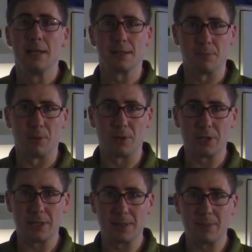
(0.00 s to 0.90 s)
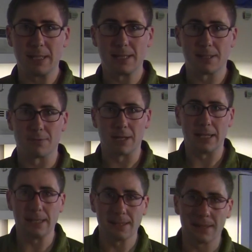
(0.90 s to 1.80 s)
some portions of beans and
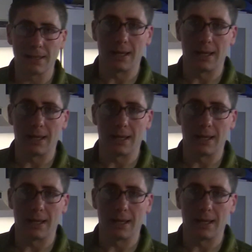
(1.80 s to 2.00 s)
rice.